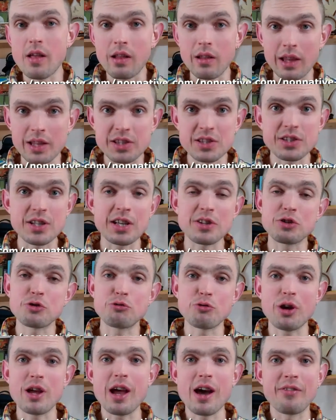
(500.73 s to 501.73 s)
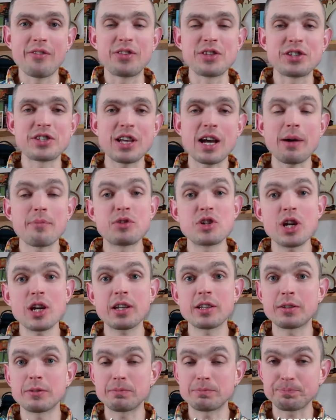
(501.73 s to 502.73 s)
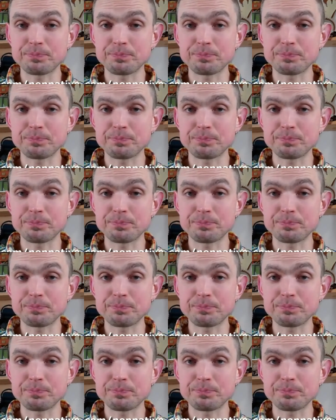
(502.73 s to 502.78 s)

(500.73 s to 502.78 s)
let's not stray off the subject.